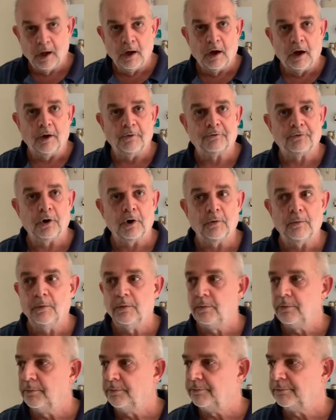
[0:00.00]
I tried
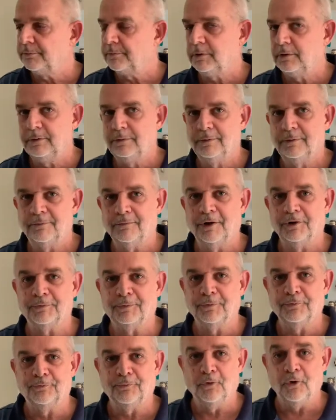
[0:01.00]
once
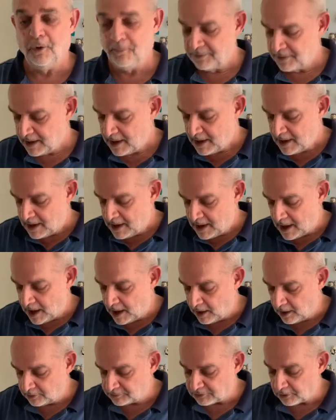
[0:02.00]
before,
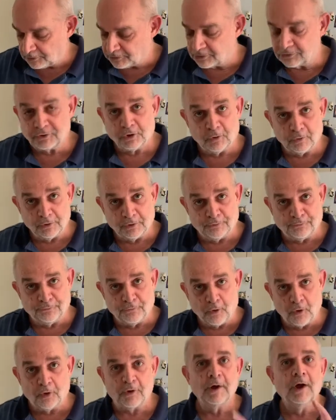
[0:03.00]
so I'll just do it with a
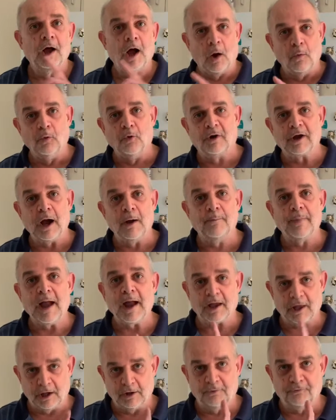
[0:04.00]
fork, and we'll come
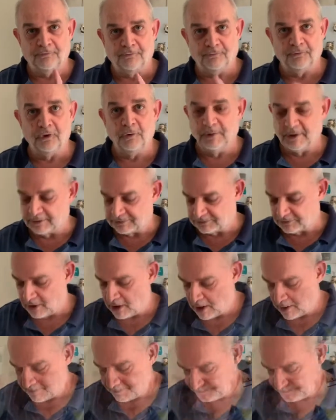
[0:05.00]
back in a few minutes' time.